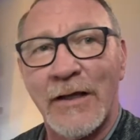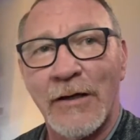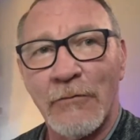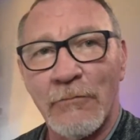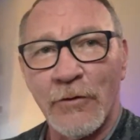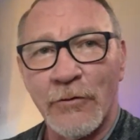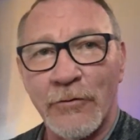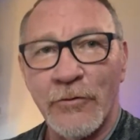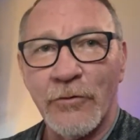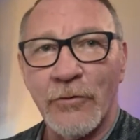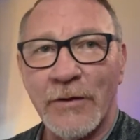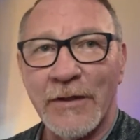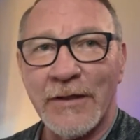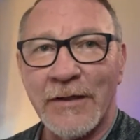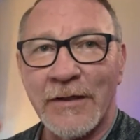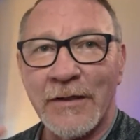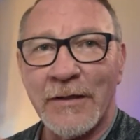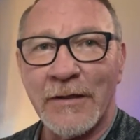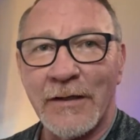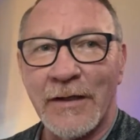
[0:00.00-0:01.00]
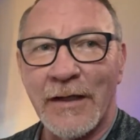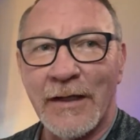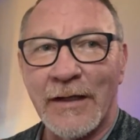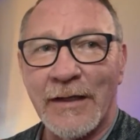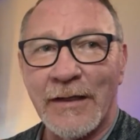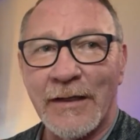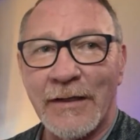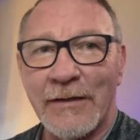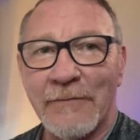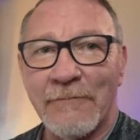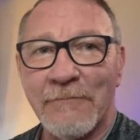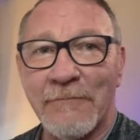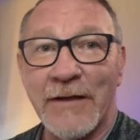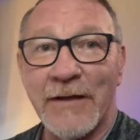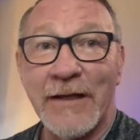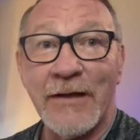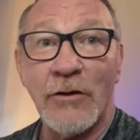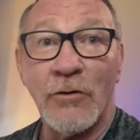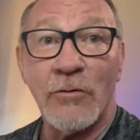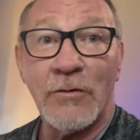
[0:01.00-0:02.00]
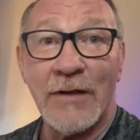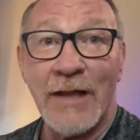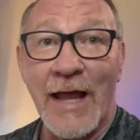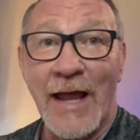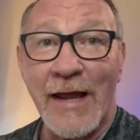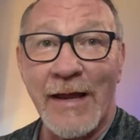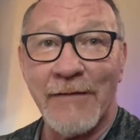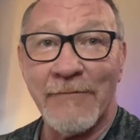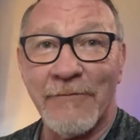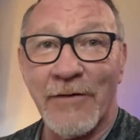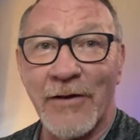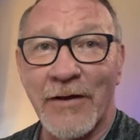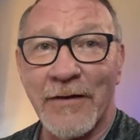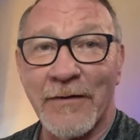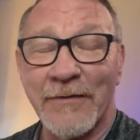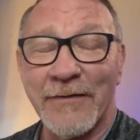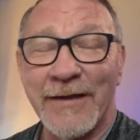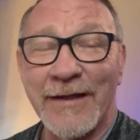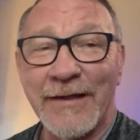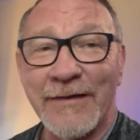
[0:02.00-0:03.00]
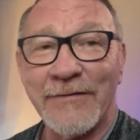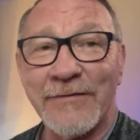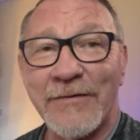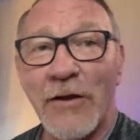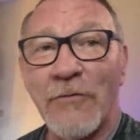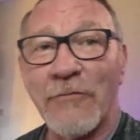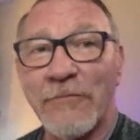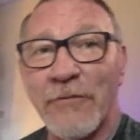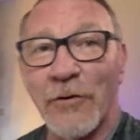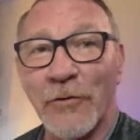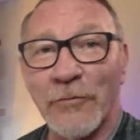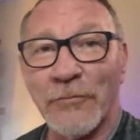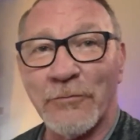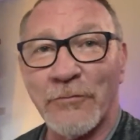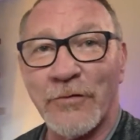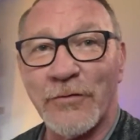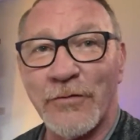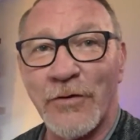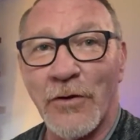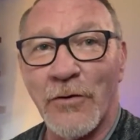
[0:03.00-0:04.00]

and we're doing a video live on the cell phone.